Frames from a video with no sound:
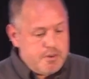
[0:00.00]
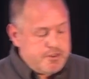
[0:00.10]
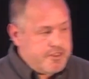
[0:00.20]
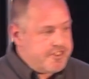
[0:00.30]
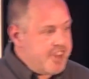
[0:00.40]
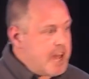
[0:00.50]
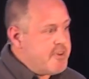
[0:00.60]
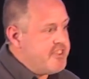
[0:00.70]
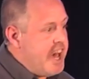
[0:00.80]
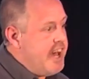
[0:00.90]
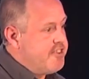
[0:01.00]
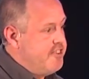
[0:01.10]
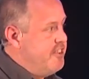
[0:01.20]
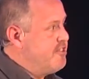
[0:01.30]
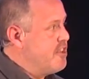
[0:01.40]
So the Sabbath asks
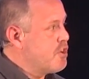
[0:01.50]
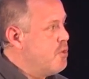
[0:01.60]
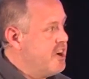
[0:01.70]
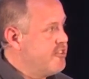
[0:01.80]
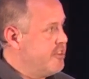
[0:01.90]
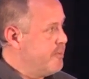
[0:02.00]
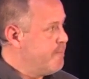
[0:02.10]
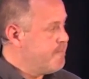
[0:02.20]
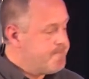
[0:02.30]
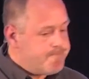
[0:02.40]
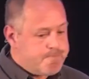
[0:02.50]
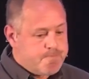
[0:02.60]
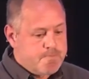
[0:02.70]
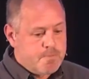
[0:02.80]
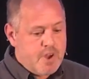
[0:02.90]
this other question.
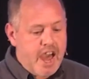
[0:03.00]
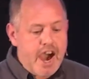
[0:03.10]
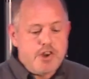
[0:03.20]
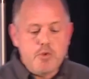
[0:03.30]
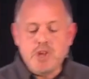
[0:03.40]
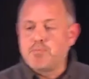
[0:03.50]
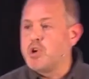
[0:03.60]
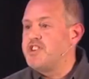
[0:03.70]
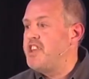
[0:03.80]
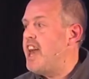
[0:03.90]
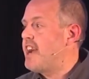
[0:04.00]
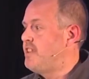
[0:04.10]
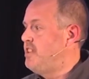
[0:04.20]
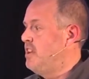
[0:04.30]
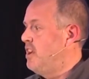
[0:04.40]
How do we
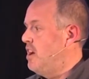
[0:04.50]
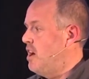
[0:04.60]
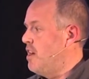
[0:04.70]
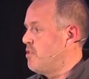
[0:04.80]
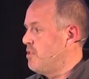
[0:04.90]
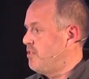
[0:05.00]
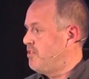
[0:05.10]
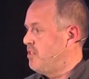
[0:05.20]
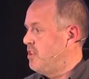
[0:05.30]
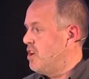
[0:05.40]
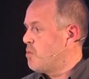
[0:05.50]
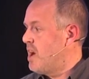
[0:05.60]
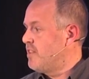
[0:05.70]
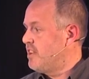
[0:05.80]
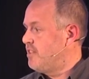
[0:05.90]
protect others
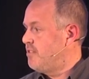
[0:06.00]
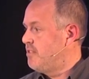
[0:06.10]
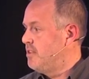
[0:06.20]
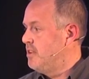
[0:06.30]
around us?